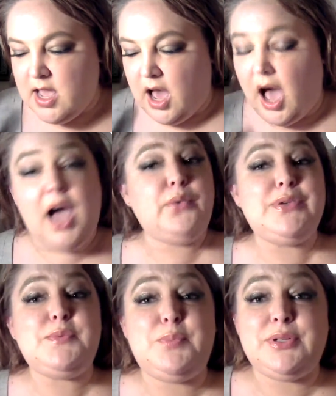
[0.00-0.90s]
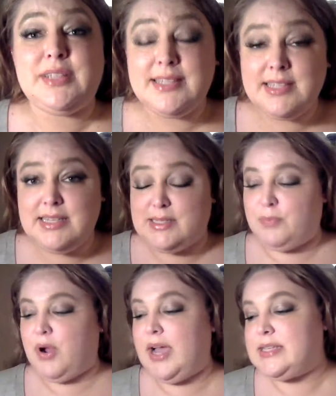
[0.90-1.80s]
I was pleasantly
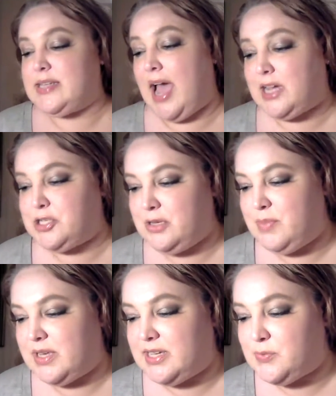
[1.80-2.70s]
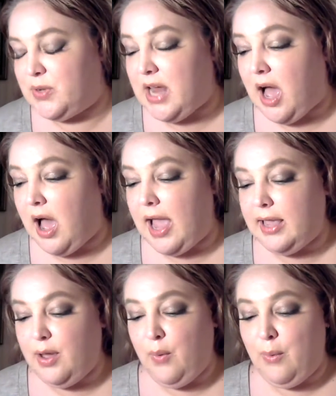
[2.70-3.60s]
surprised actually because when
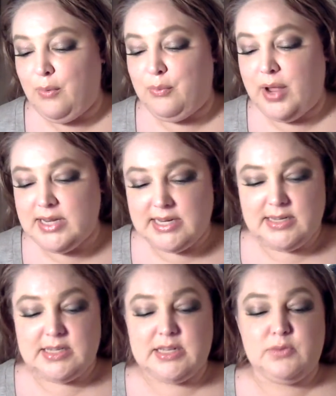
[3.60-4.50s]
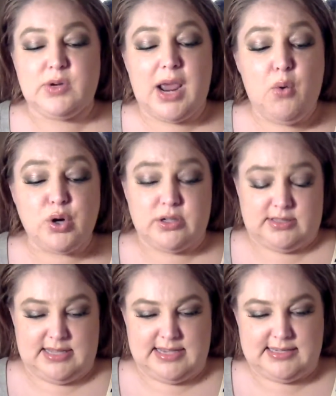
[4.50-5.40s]
I went, when I ordered
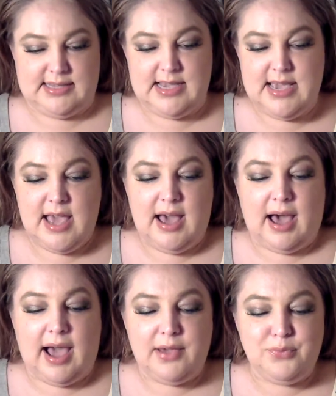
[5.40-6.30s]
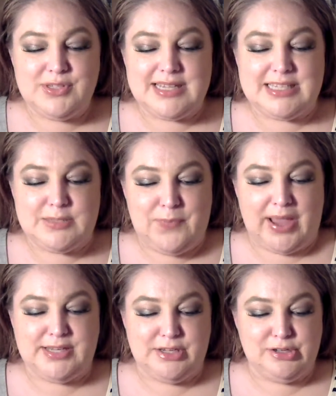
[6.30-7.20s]
this, I was
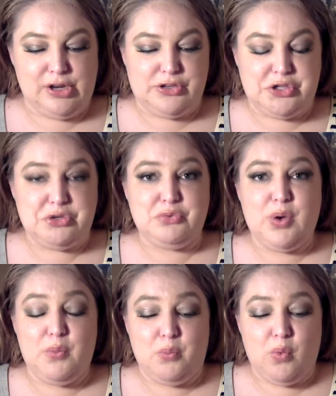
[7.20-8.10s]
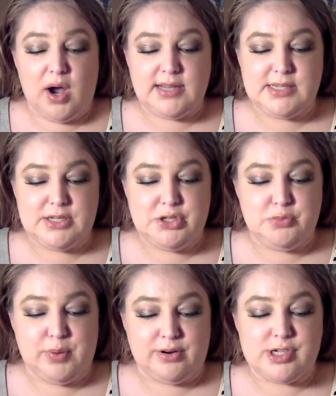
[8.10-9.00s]
expecting to want to
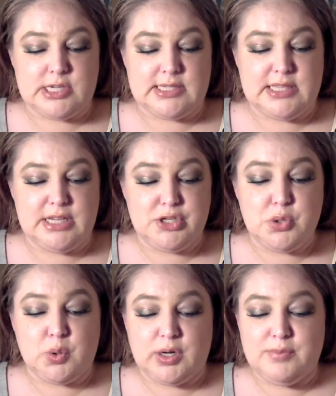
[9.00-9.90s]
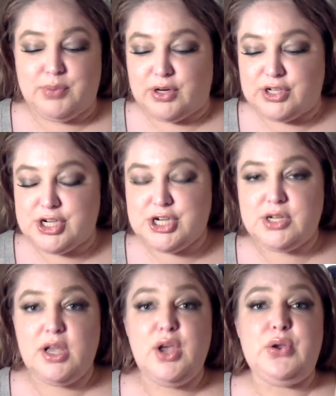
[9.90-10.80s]
purchase the Tory Burch
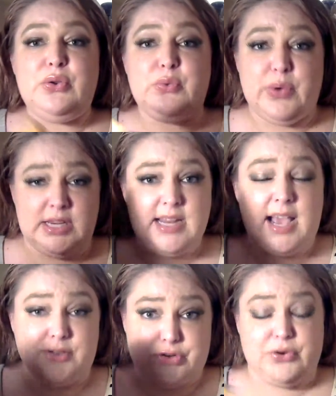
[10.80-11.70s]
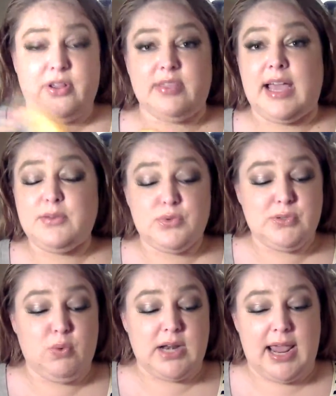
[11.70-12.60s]
Nuit Azur. That was
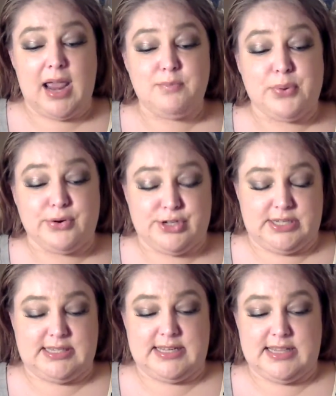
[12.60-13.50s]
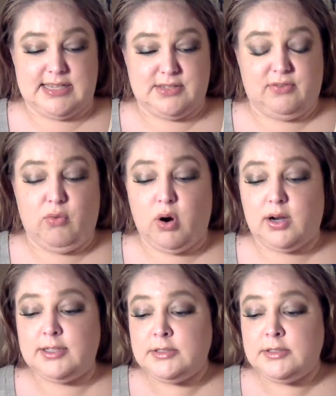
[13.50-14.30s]
what I had purchased this for.